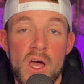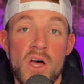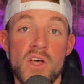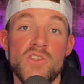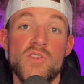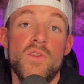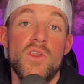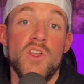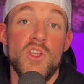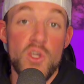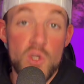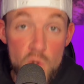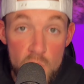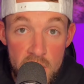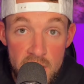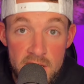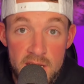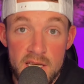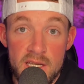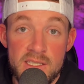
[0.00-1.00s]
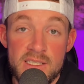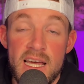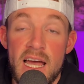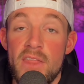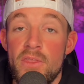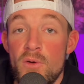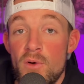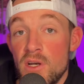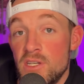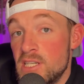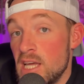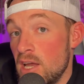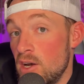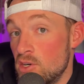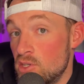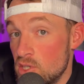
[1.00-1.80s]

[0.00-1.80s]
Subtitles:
So then you get to decide the retainer